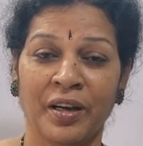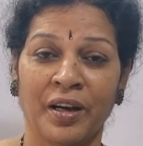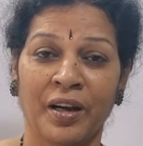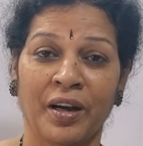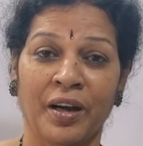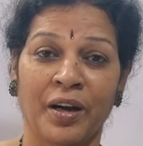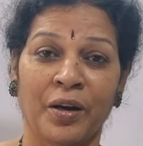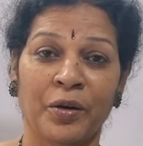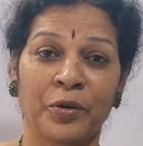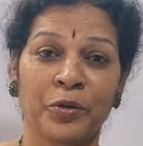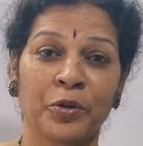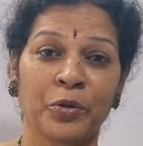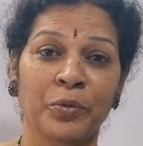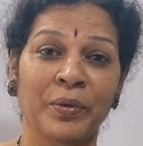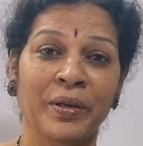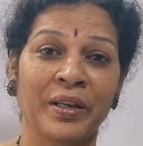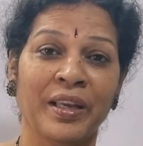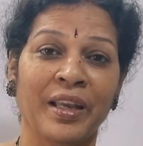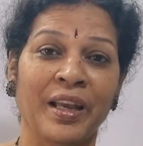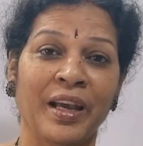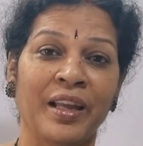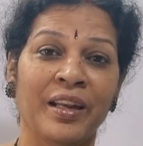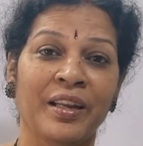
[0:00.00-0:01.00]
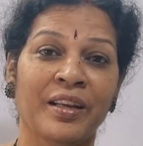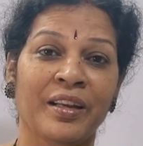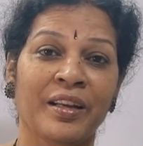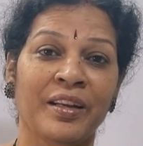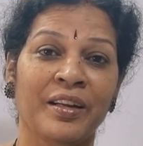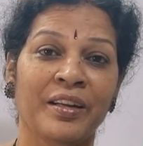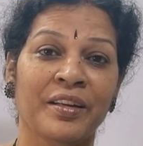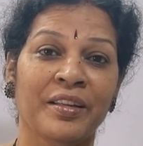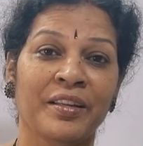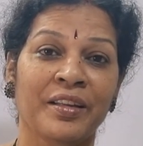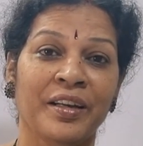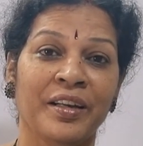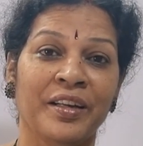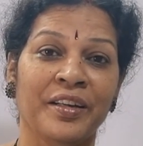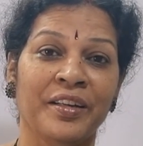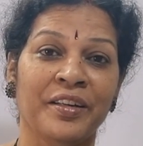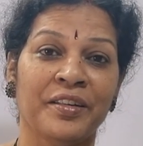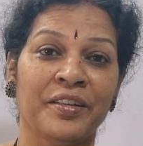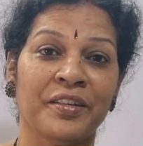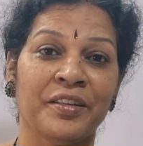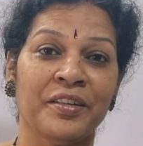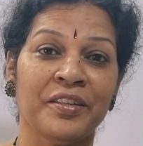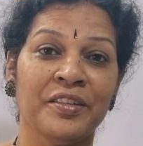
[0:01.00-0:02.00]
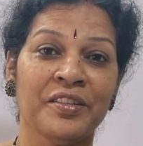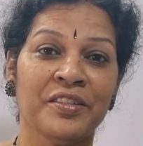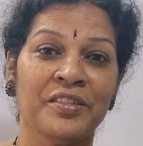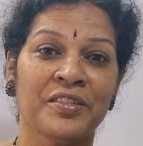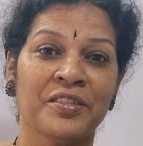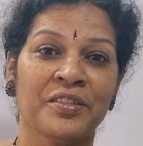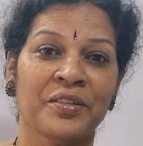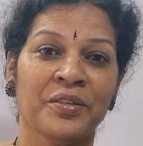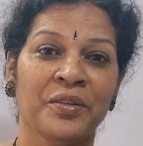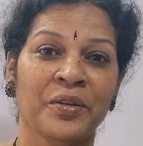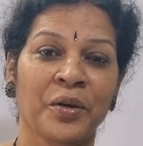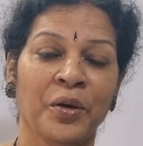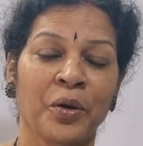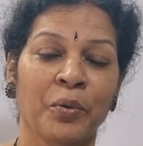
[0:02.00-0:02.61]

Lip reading: how do we calculate the interest